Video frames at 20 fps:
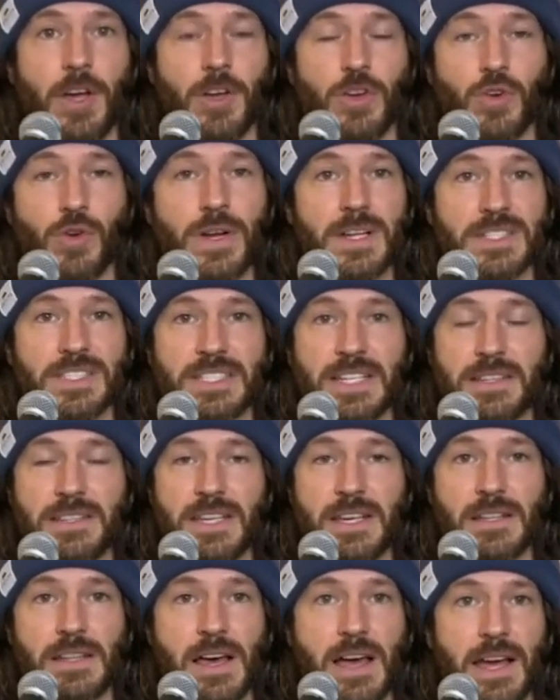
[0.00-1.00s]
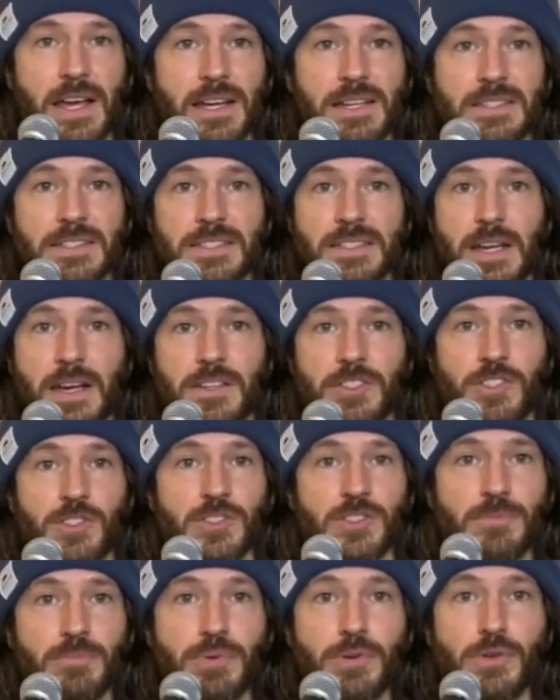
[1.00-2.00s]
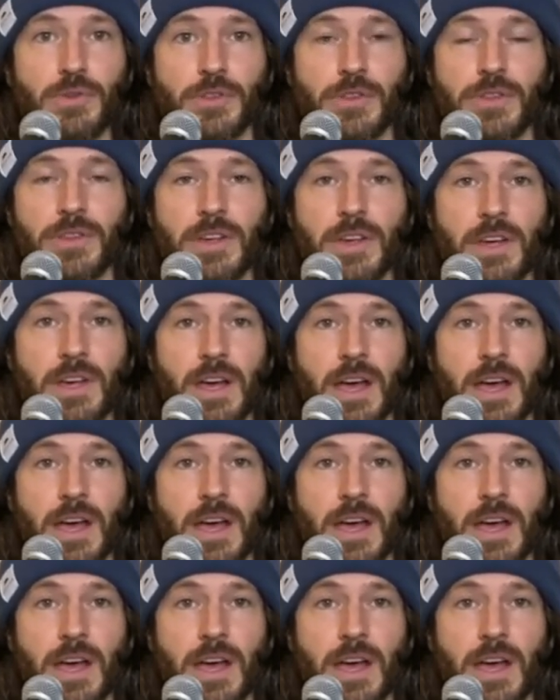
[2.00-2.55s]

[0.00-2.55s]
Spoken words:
Chris at the Alliance, Susan Booth,